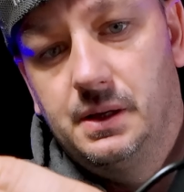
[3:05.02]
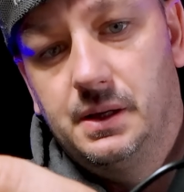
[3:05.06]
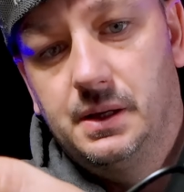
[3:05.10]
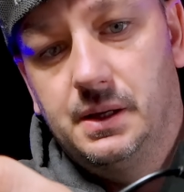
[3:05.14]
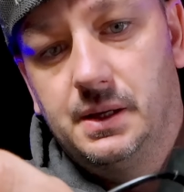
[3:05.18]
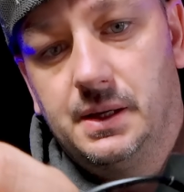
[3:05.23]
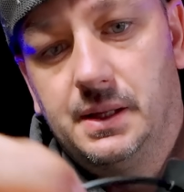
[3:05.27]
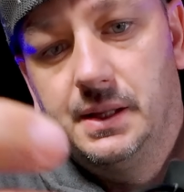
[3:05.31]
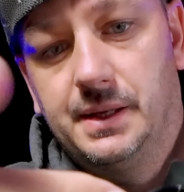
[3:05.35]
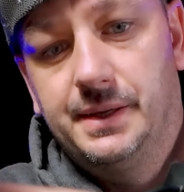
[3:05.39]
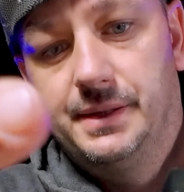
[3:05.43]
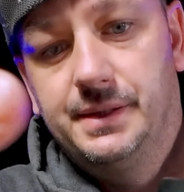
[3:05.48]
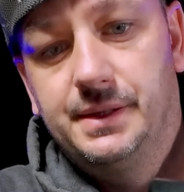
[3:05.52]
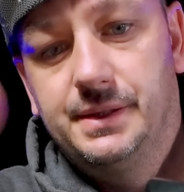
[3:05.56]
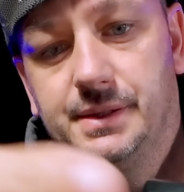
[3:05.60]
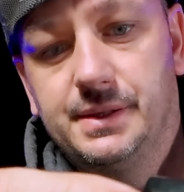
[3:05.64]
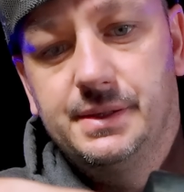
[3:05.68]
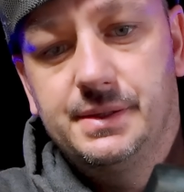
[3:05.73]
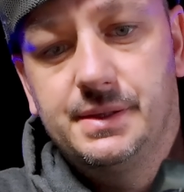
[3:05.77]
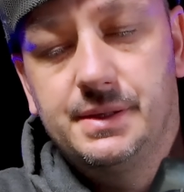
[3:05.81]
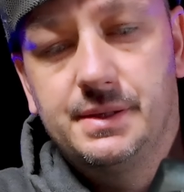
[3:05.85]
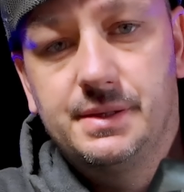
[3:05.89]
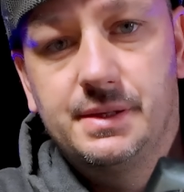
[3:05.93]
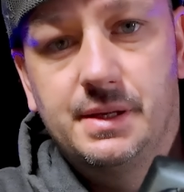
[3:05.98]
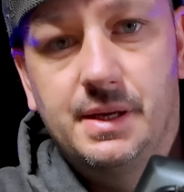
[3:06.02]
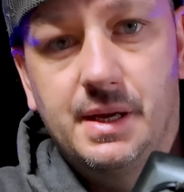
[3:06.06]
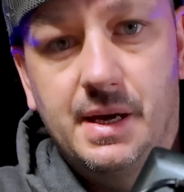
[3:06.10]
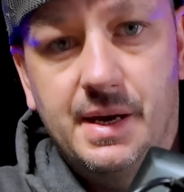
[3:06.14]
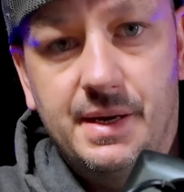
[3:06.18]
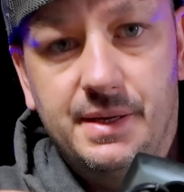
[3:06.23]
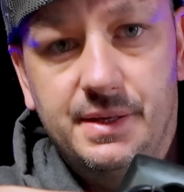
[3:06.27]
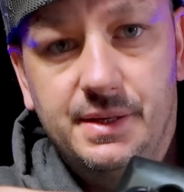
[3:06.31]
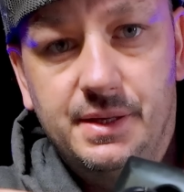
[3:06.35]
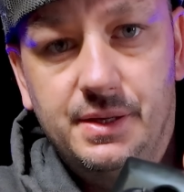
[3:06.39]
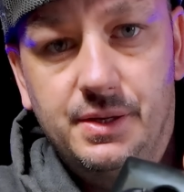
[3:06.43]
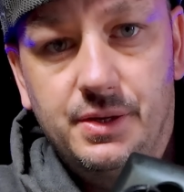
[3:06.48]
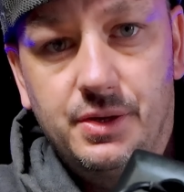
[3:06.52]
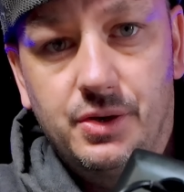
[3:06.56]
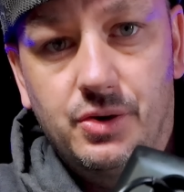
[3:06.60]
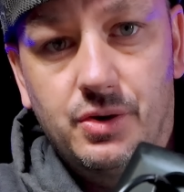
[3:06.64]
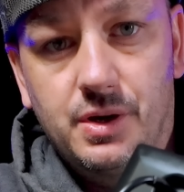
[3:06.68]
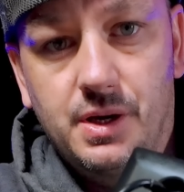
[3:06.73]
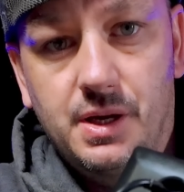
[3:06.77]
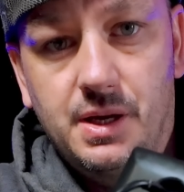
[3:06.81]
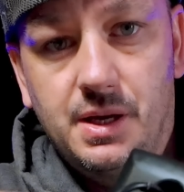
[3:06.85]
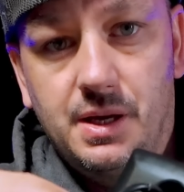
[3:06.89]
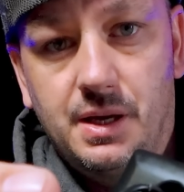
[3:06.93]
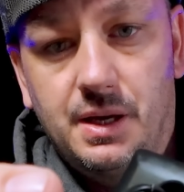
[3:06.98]
I like that this is a
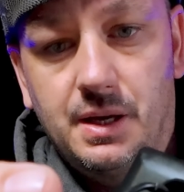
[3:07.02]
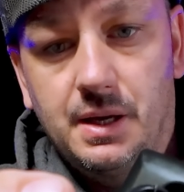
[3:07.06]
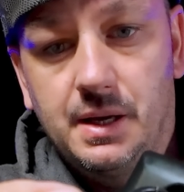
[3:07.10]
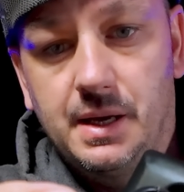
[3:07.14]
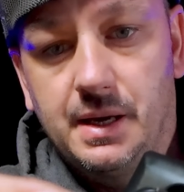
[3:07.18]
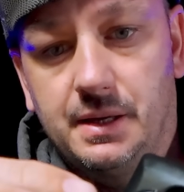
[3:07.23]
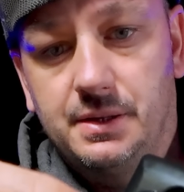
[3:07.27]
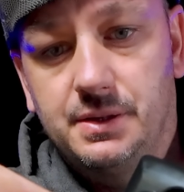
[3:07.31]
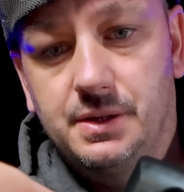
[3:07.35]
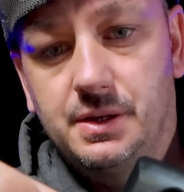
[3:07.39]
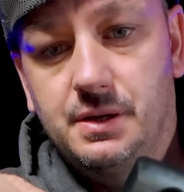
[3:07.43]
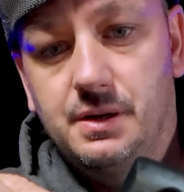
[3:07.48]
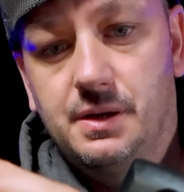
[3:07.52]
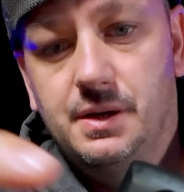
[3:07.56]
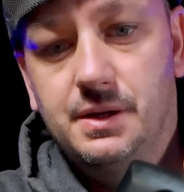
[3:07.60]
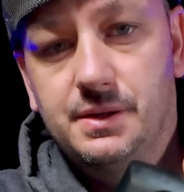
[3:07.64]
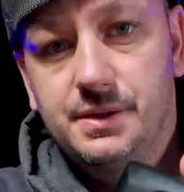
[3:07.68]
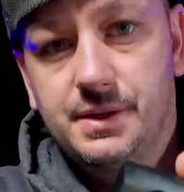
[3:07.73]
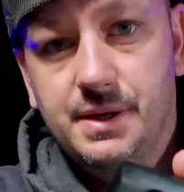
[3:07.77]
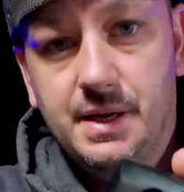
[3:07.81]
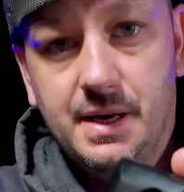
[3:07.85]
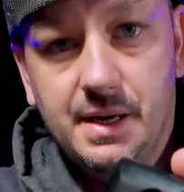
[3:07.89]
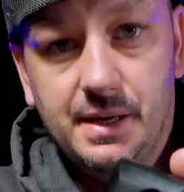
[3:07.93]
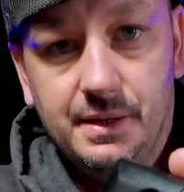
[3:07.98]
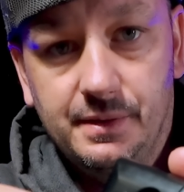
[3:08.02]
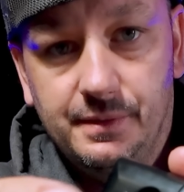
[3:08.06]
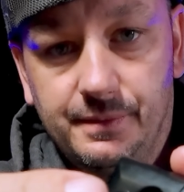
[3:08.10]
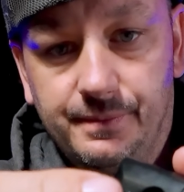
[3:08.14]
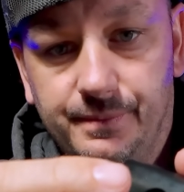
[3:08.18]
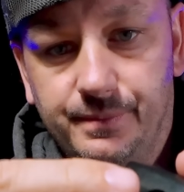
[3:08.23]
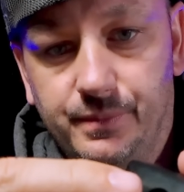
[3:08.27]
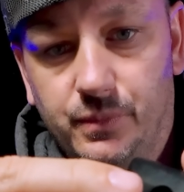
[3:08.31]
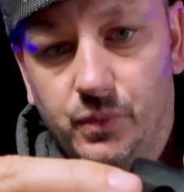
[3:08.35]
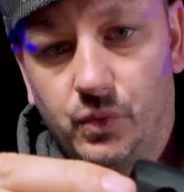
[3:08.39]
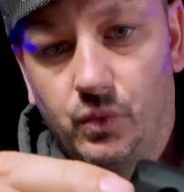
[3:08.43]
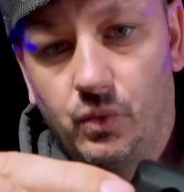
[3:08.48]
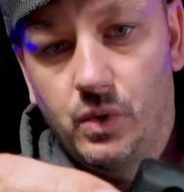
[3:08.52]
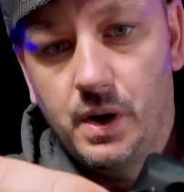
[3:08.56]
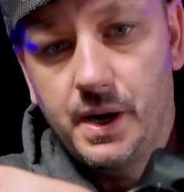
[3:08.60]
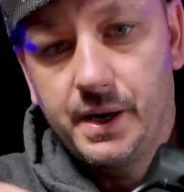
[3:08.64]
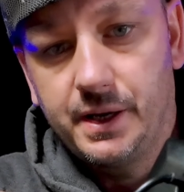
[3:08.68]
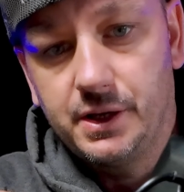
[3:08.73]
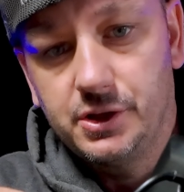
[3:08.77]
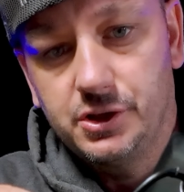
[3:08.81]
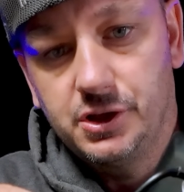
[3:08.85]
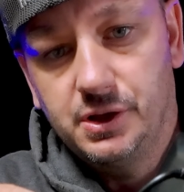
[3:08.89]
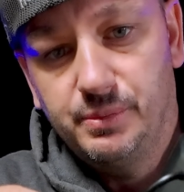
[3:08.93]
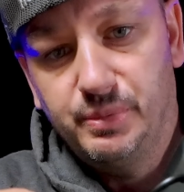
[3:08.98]
90-degree connector and it's not
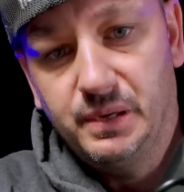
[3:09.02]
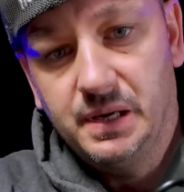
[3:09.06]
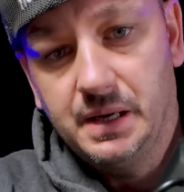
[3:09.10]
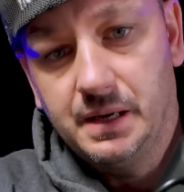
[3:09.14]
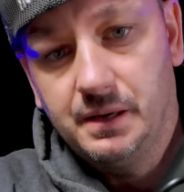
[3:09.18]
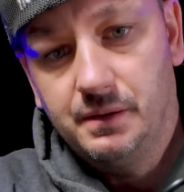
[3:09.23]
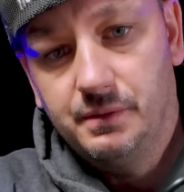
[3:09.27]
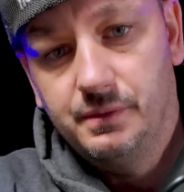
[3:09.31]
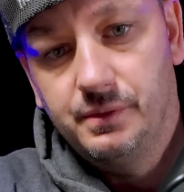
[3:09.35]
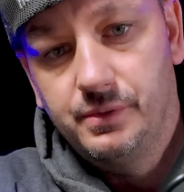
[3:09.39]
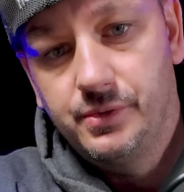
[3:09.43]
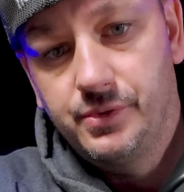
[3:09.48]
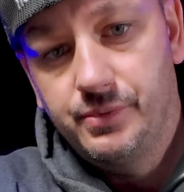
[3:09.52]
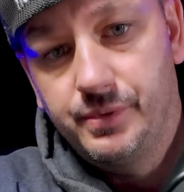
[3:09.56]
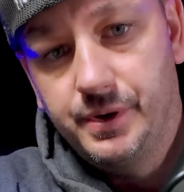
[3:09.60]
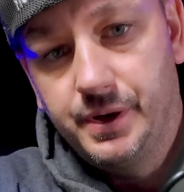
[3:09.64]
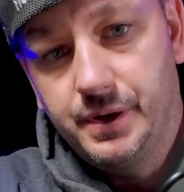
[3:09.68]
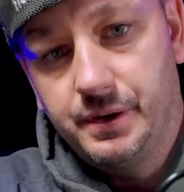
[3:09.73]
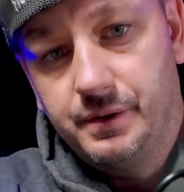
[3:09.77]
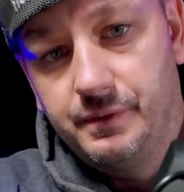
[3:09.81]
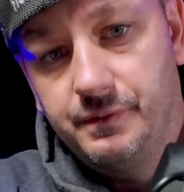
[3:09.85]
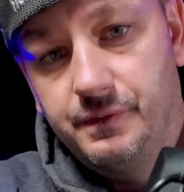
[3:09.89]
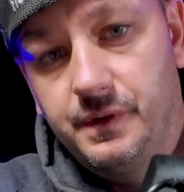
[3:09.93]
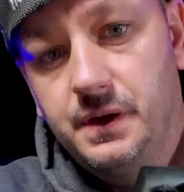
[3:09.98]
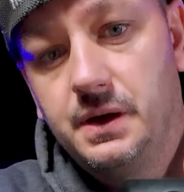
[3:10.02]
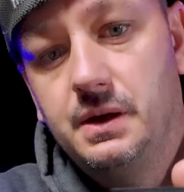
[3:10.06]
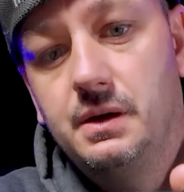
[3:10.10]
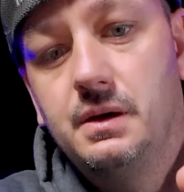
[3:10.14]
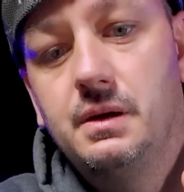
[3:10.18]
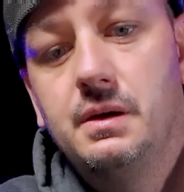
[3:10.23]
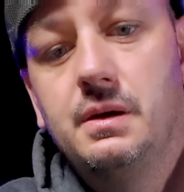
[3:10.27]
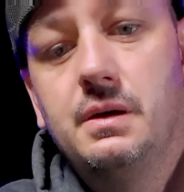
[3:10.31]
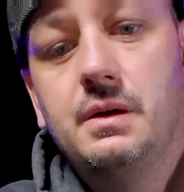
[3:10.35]
rocket shipping out 300 feet.